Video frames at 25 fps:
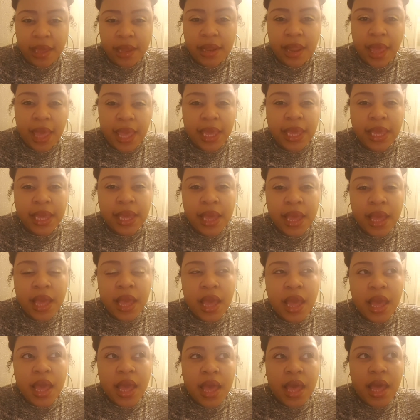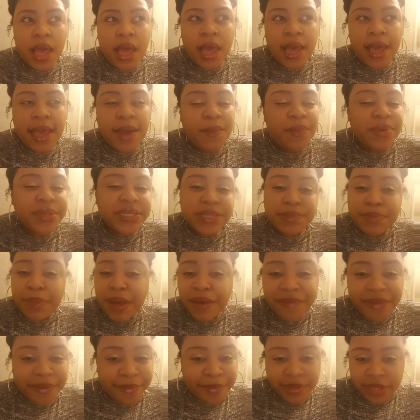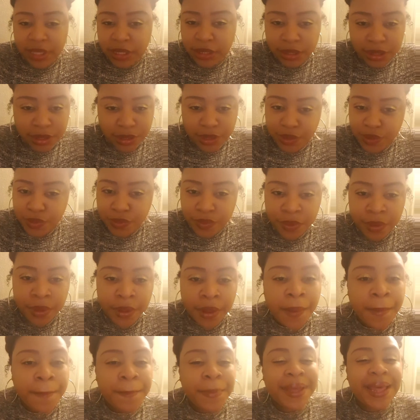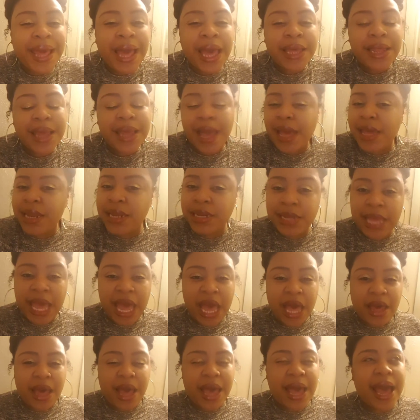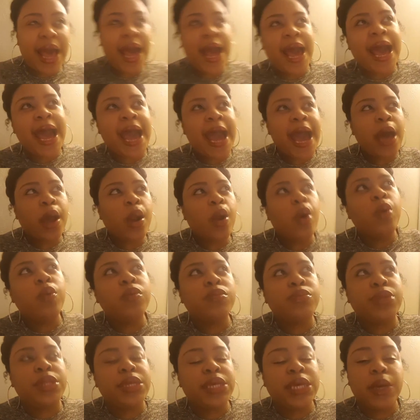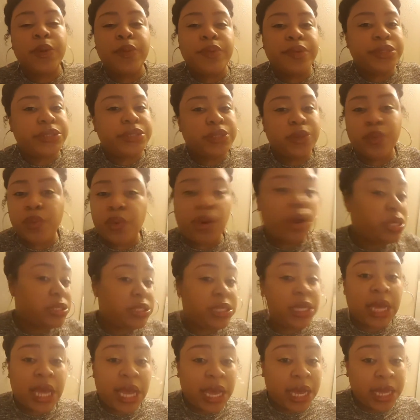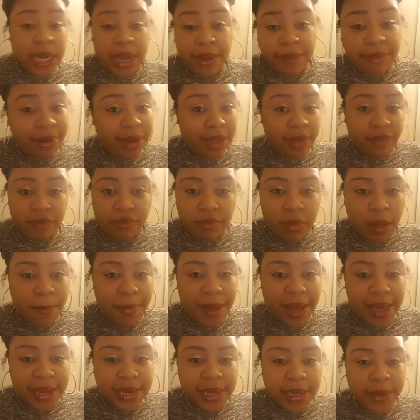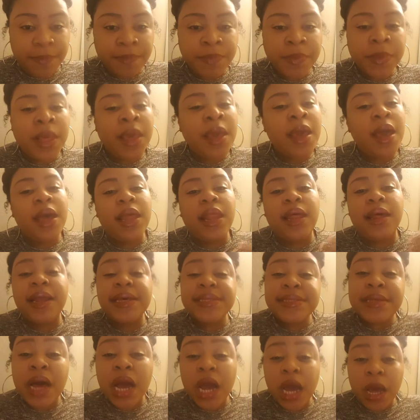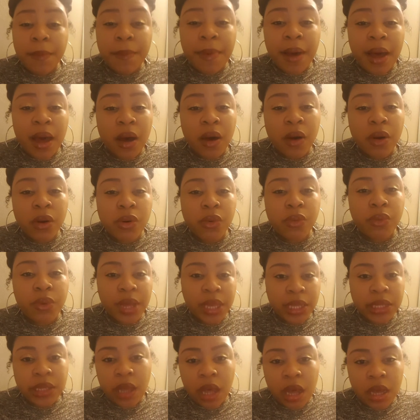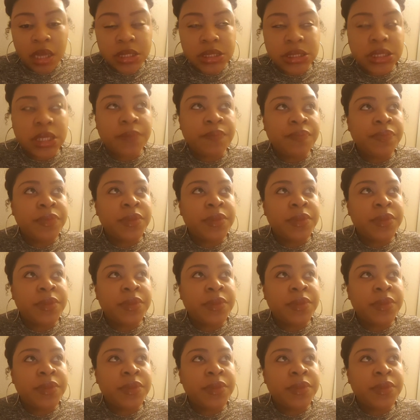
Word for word: Like, it wasn't my favorite thing to do, but I don't think it was the worst thing I could ever do in my body. Now let's talk about weight loss.